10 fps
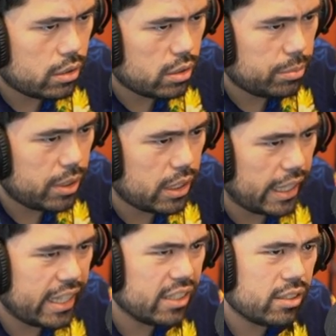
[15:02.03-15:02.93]
mean, I
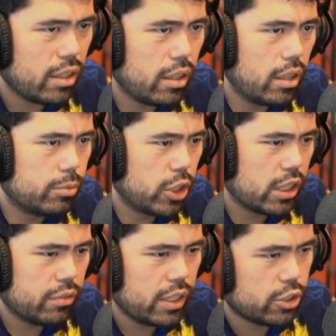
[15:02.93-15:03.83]
guess
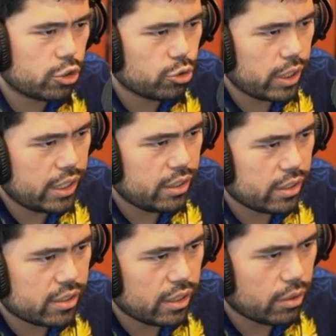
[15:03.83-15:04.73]
objectively I should trade
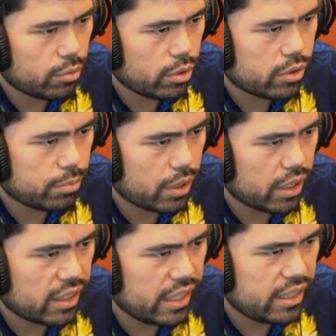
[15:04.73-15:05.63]
a set of rooks and play
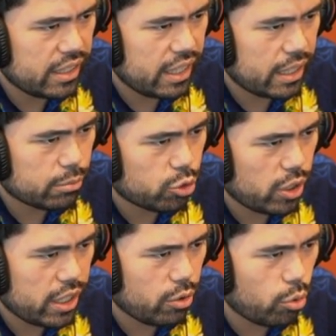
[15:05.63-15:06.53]
like knight d8. I'm
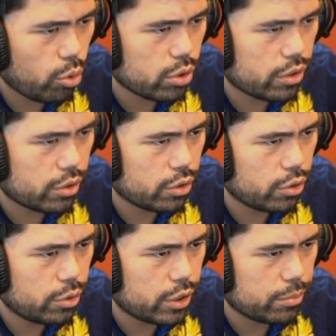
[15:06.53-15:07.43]
trying to hold all the
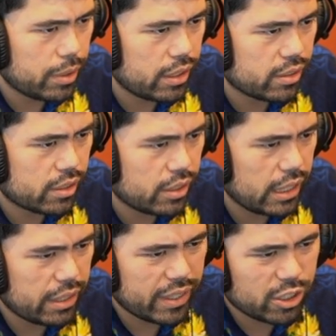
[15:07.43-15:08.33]
glue here basically,
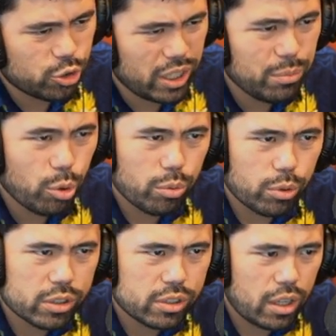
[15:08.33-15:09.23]
and if I can trade more
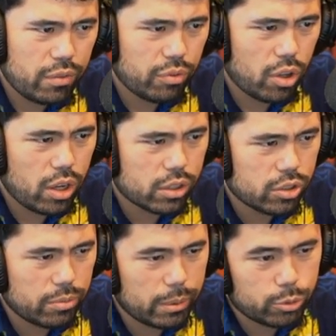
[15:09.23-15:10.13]
rooks off long
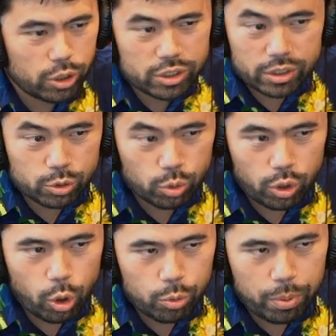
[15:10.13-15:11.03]
term, I'm trusting this
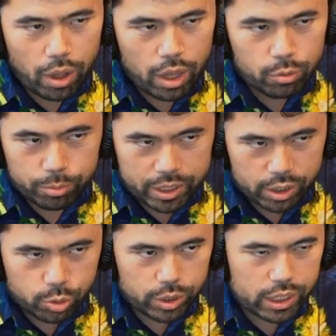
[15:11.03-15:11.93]
lone pawn will make a
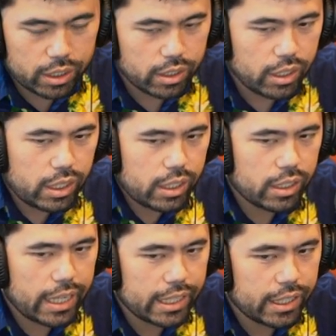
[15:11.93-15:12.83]
queen
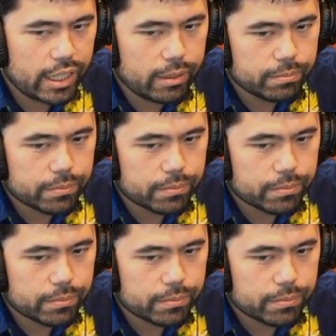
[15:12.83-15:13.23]
in an endgame.